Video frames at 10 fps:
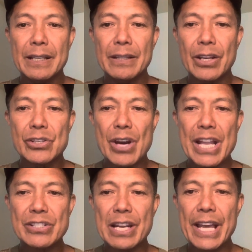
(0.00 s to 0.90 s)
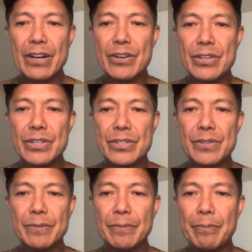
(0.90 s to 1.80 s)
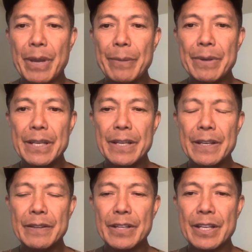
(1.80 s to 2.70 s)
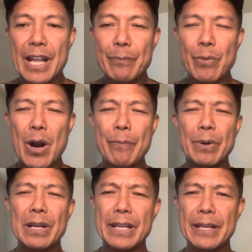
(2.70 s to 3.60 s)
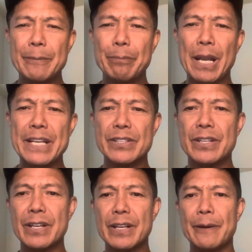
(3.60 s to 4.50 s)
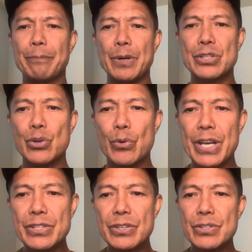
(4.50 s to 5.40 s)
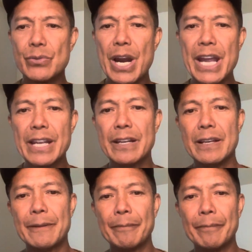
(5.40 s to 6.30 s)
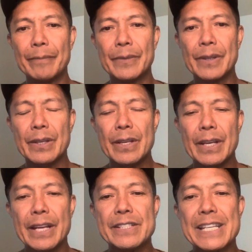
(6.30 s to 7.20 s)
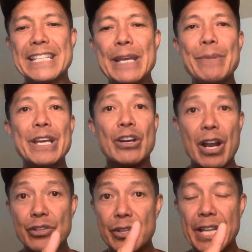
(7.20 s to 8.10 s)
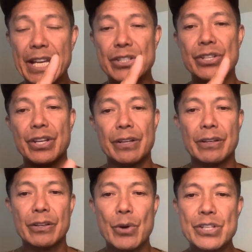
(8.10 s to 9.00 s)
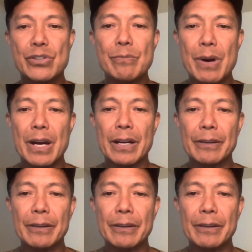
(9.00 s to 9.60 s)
The translators maybe did not properly place the punctuations right. It's a seeming contradiction, question mark.